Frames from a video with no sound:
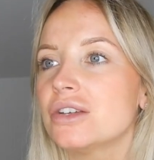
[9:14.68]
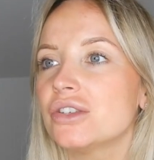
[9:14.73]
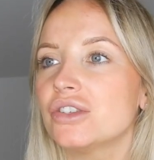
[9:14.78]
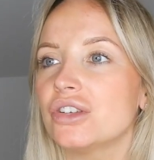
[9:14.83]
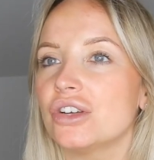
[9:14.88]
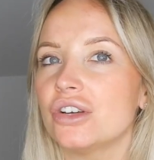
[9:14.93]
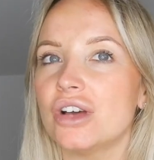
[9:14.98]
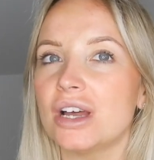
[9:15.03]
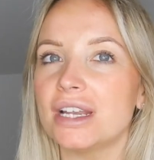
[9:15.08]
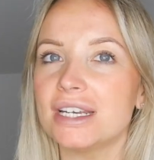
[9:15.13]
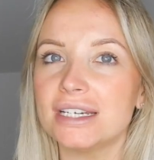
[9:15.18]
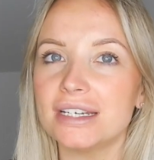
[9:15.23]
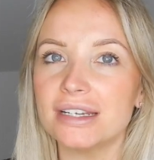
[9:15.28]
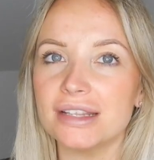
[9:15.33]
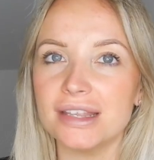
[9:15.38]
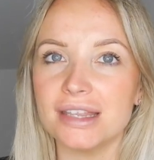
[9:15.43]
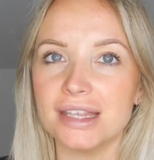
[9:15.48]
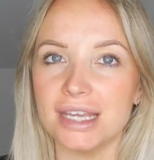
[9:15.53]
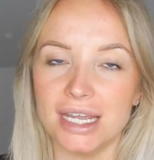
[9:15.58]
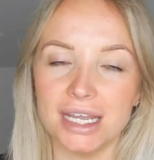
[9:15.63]
so I
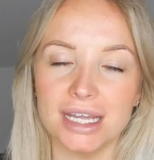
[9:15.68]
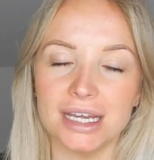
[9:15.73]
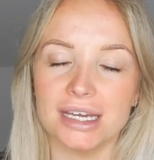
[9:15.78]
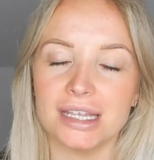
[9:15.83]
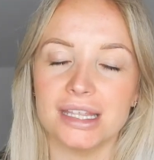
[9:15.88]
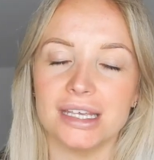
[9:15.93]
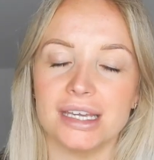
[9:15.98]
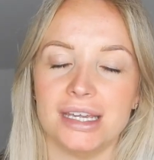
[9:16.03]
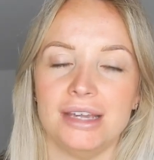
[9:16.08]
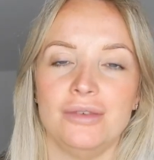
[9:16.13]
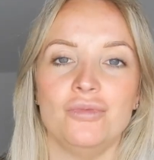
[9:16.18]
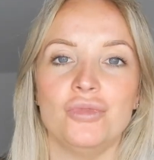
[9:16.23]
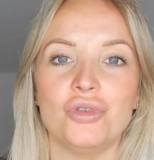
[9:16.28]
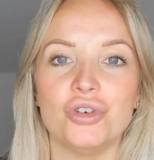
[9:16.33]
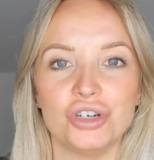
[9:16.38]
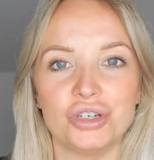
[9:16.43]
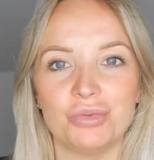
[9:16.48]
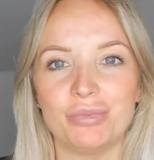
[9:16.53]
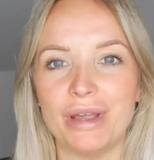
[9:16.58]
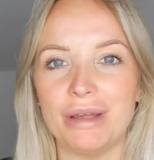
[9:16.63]
didn't think that it
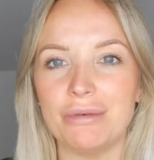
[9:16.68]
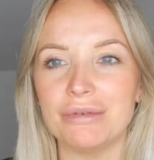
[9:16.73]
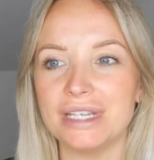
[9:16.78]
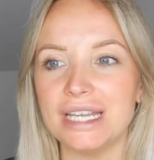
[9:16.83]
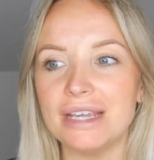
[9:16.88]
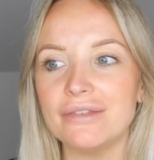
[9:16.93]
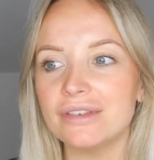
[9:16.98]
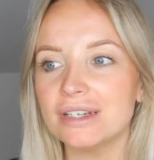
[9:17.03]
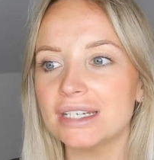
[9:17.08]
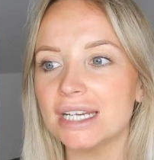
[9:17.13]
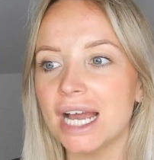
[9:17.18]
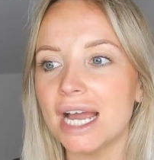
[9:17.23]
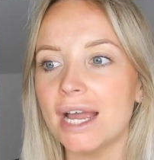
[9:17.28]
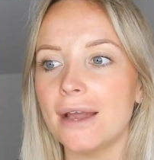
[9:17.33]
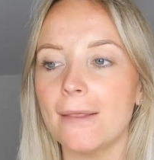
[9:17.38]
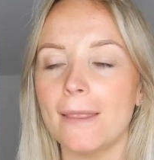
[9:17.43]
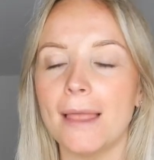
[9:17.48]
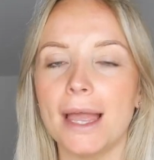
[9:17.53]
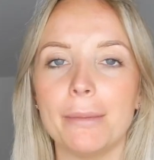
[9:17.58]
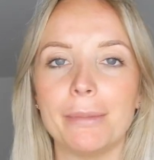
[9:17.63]
would, but it was even
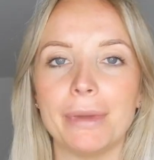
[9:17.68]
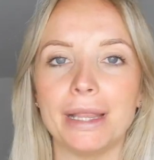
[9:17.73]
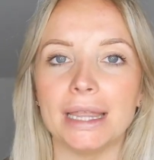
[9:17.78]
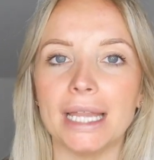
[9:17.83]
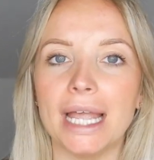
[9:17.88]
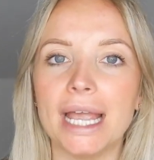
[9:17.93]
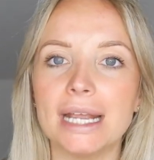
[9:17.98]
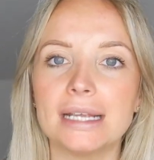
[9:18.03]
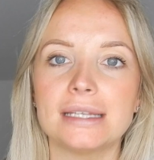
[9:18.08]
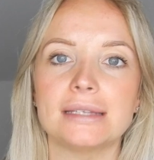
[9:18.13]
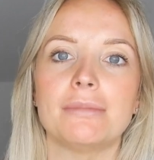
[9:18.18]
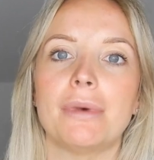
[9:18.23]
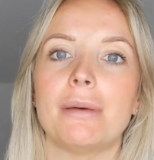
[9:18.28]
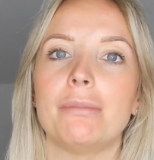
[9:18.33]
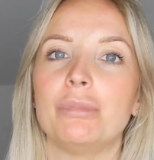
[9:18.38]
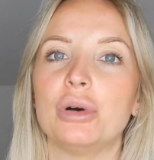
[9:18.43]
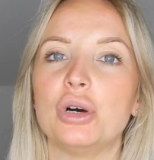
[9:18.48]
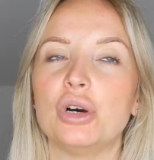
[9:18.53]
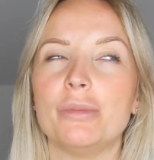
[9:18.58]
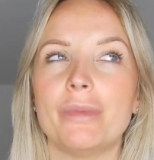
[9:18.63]
tight on like my legs and my
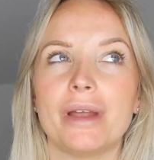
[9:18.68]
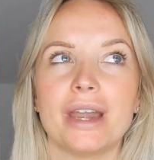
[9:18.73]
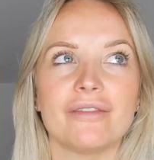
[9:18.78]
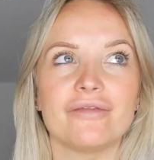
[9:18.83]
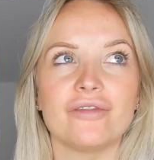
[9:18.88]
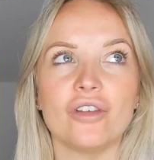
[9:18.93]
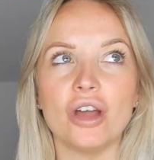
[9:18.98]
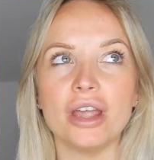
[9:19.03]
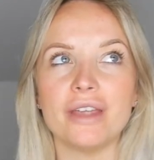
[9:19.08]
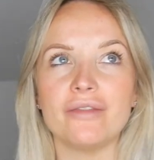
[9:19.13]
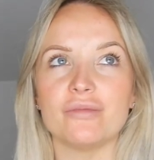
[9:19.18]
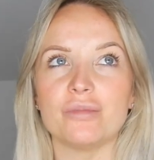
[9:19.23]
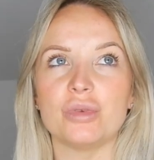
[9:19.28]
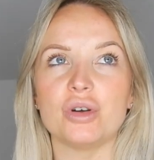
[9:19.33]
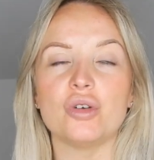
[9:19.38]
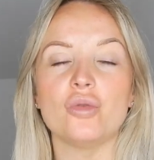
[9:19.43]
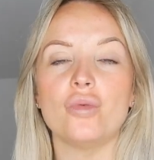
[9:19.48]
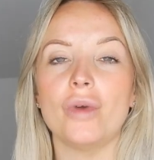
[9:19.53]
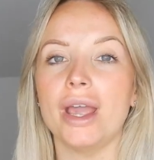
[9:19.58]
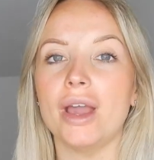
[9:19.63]
bum, and I've not even
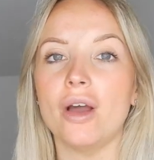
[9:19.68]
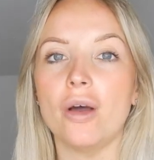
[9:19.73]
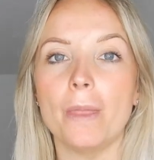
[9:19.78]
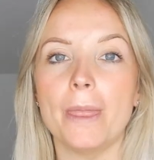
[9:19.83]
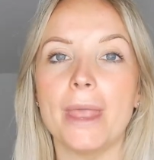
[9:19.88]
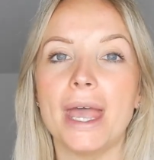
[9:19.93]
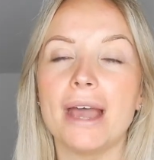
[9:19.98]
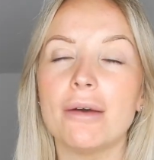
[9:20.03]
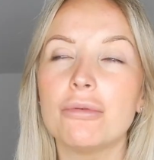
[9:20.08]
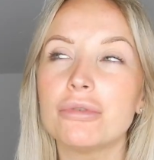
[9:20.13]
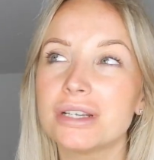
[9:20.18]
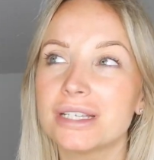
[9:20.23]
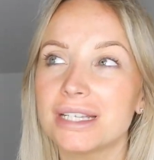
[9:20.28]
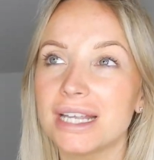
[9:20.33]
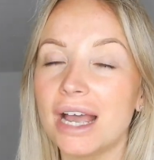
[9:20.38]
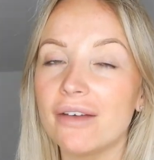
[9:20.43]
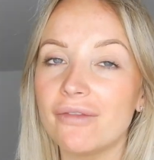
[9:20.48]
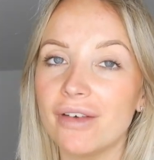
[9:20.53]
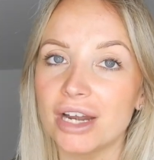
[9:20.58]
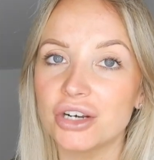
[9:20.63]
put weight on there. I would
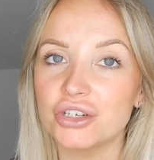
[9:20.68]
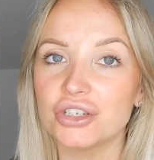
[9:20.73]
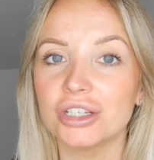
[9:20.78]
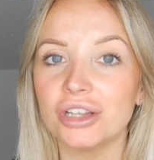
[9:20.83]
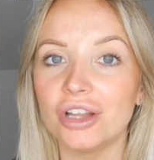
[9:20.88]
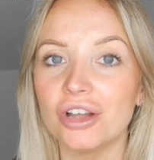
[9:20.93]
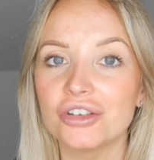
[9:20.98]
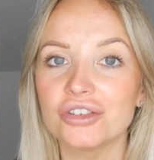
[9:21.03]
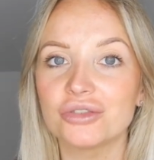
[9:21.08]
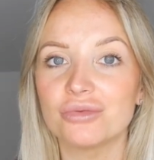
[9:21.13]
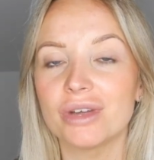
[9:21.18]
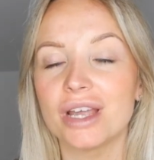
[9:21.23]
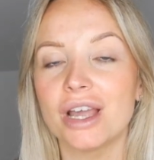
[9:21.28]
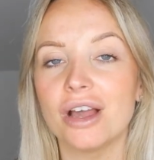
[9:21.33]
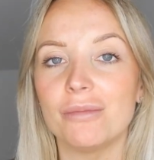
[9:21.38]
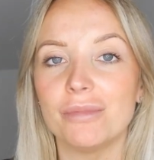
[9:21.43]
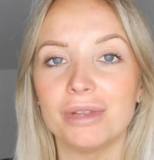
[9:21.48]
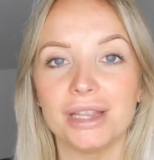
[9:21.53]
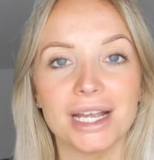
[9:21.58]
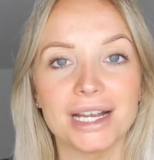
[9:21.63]
say I've actually lost weight
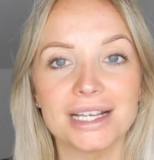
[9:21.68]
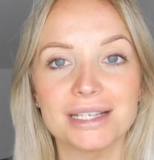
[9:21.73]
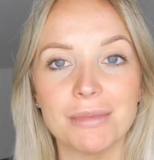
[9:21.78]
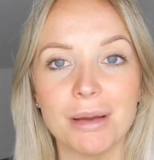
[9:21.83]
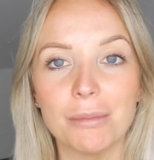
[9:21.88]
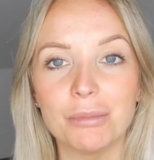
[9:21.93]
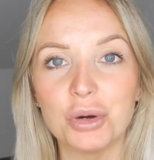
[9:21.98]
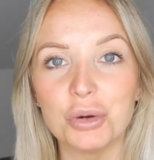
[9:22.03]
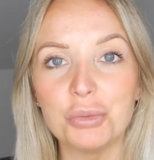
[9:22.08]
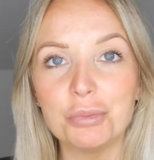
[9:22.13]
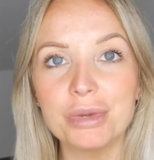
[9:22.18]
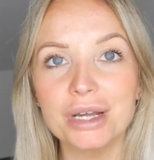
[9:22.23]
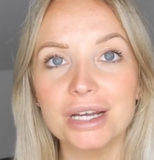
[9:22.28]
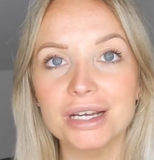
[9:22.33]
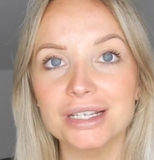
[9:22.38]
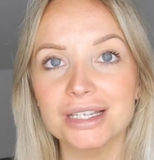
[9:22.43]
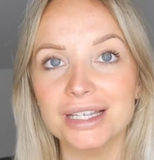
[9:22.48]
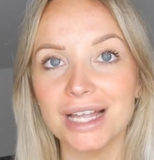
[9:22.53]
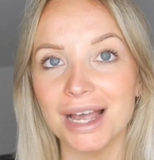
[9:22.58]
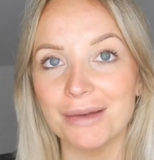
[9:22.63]
on my legs and my bum
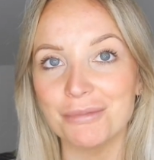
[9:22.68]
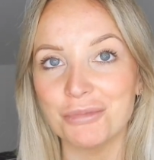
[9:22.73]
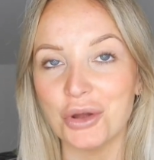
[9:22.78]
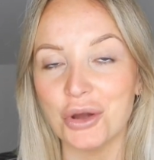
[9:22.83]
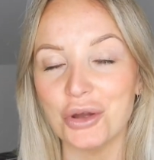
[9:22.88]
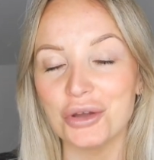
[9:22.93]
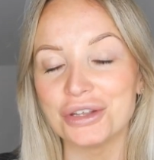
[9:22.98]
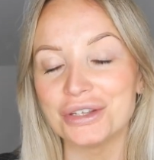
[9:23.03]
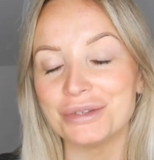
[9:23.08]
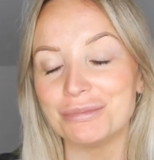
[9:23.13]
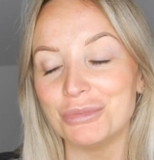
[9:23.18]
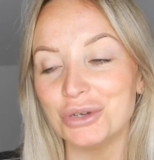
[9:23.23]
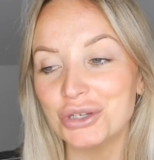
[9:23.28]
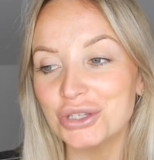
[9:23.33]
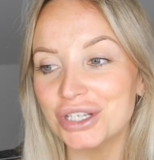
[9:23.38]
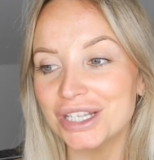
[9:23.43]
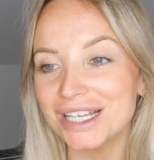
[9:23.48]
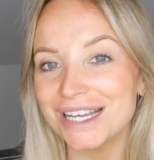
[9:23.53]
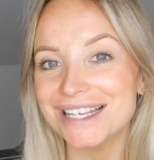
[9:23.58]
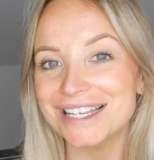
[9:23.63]
because I'm not as
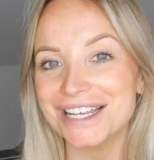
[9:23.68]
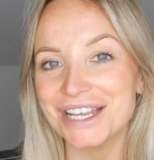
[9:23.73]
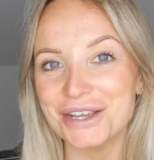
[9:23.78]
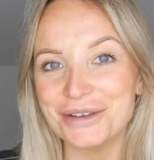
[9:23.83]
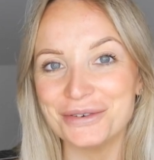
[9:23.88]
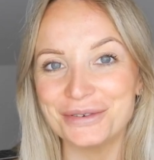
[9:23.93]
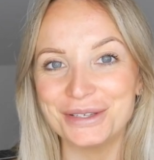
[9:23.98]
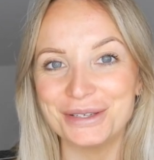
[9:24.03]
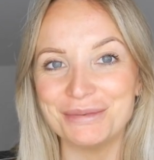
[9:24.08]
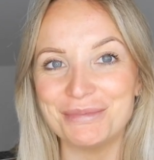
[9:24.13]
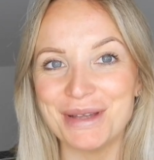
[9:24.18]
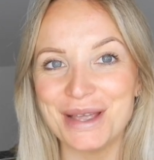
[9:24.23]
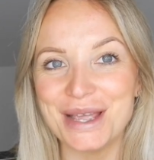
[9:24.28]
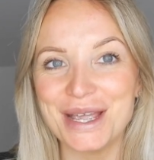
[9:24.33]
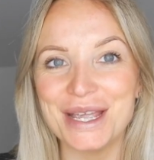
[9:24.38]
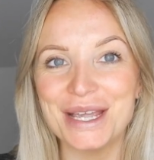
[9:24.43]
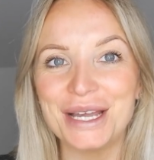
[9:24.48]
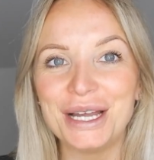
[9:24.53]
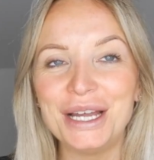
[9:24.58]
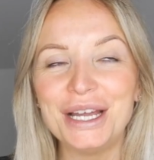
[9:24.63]
muscly as I used to
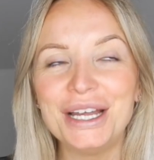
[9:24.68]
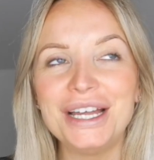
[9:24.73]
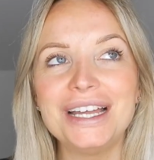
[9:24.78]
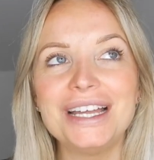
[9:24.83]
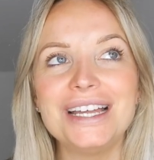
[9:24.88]
be.